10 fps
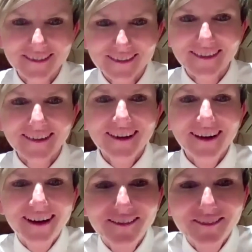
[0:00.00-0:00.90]

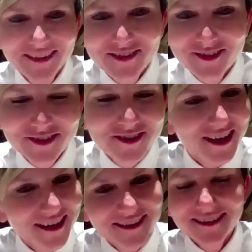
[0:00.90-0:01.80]
So you're
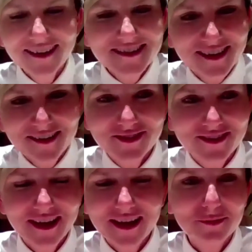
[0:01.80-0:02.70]
just taking that stuff
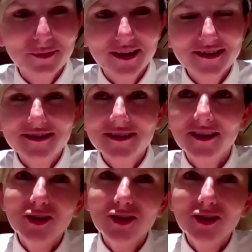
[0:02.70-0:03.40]
to the next place and say,